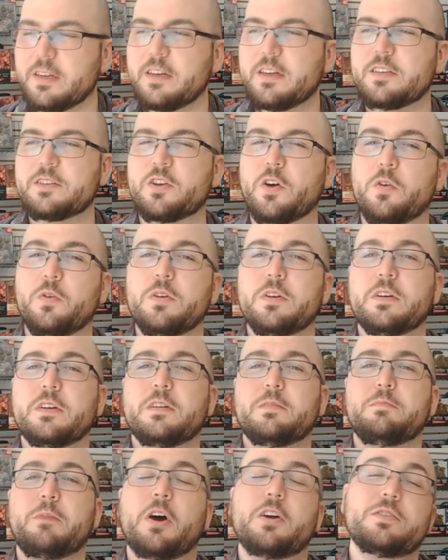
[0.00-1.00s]
So,
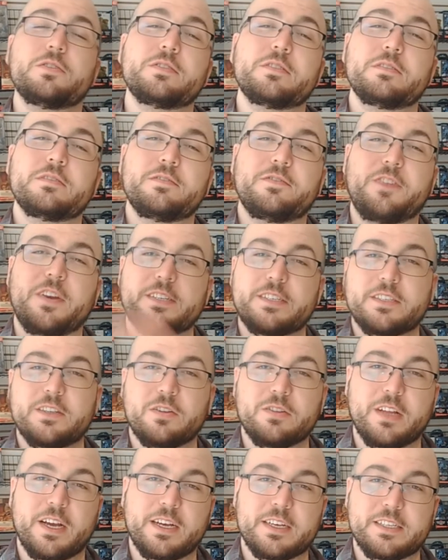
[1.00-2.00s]
Modern phases
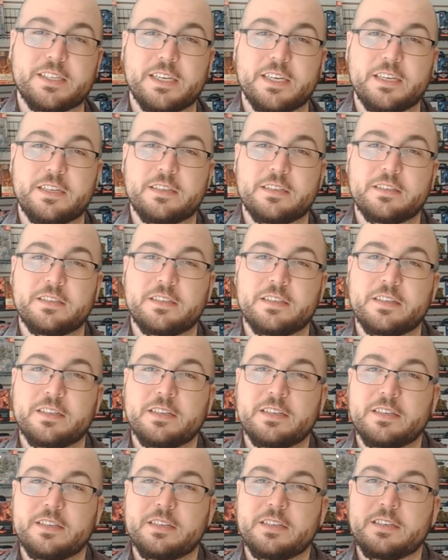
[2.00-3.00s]
out Legacy.
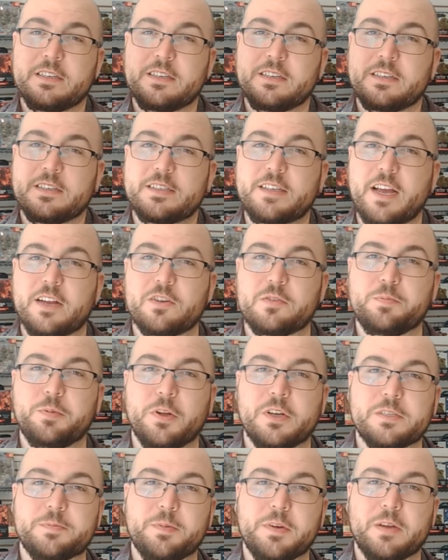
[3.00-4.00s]
Standard
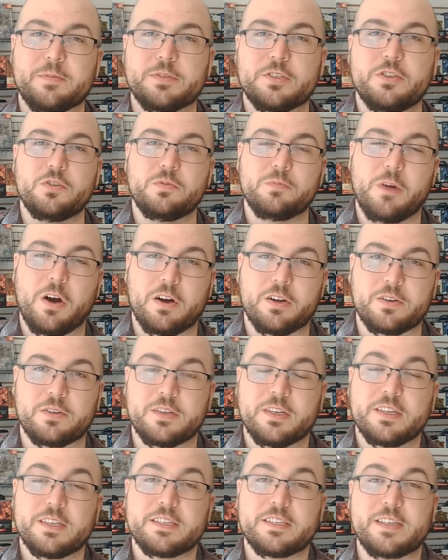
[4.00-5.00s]
Plus becomes
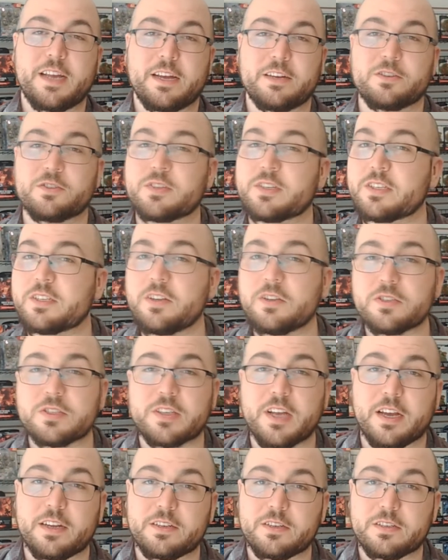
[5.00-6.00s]
Modern. Standard's still
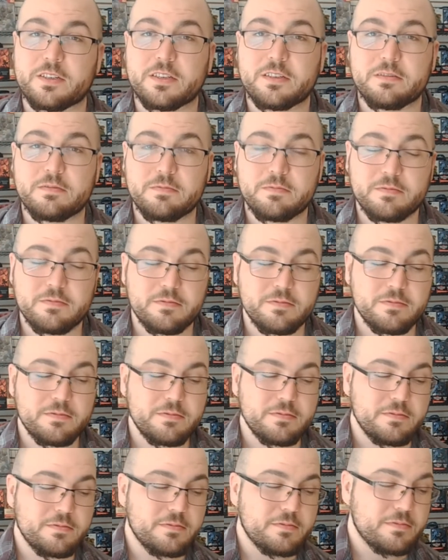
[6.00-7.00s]
Standard.
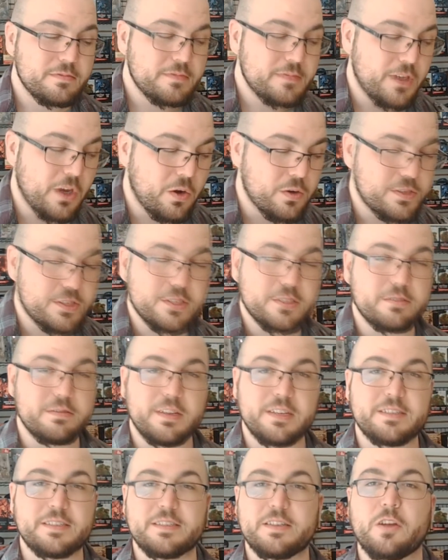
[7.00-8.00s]

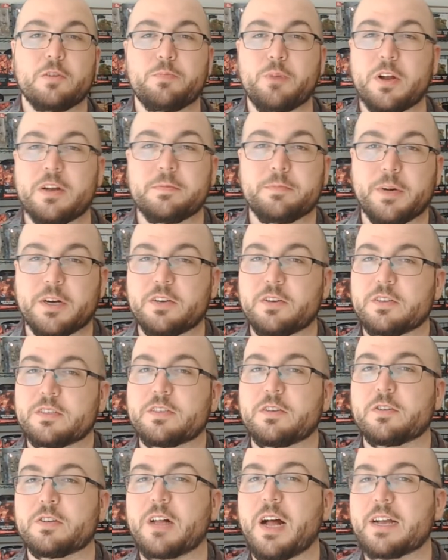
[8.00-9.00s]
It's their bread and butter. It's
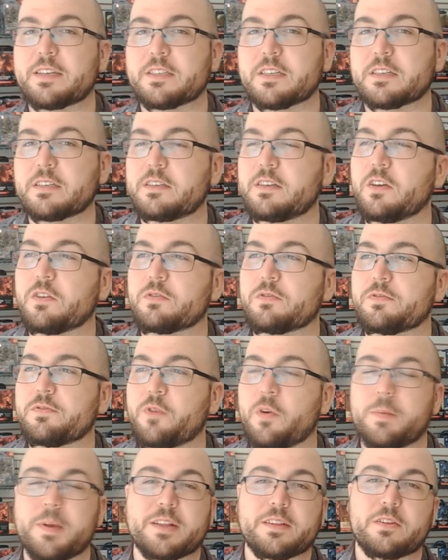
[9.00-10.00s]
their classic,
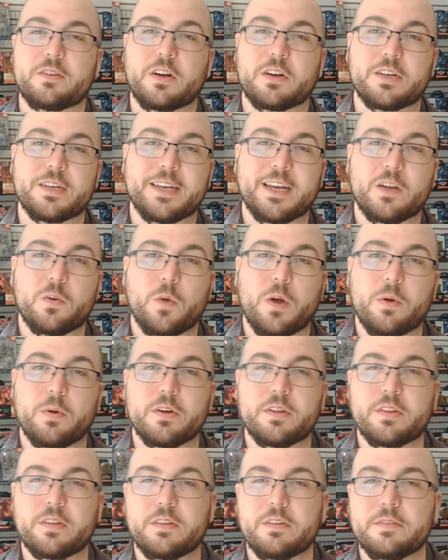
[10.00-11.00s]
format they're not going to get away
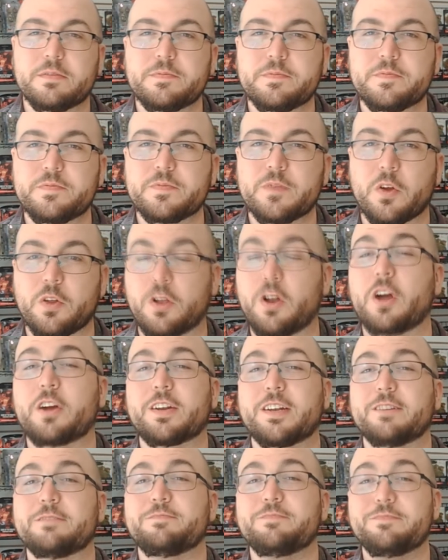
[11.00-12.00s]
with. Or they're not
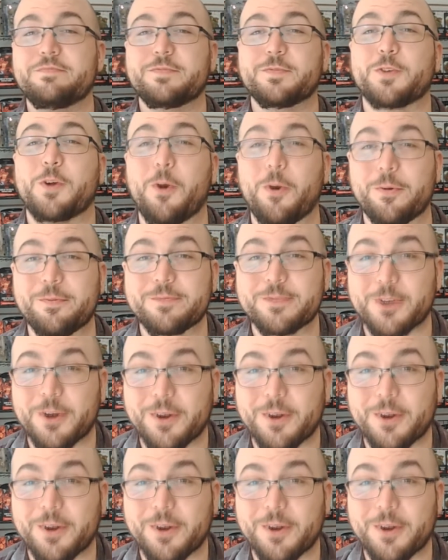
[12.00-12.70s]
going to go